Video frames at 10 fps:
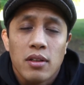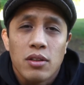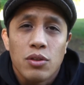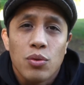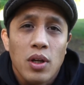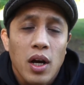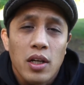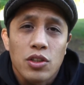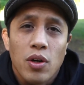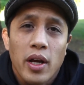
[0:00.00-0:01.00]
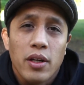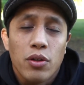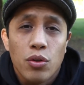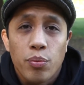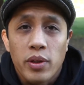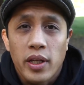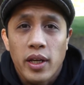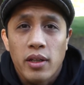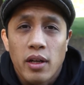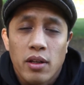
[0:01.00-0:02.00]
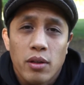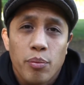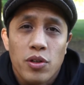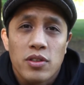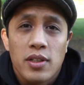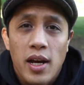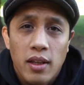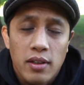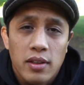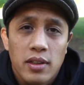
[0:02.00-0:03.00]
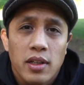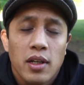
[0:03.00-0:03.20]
Do not try and duplicate another personality.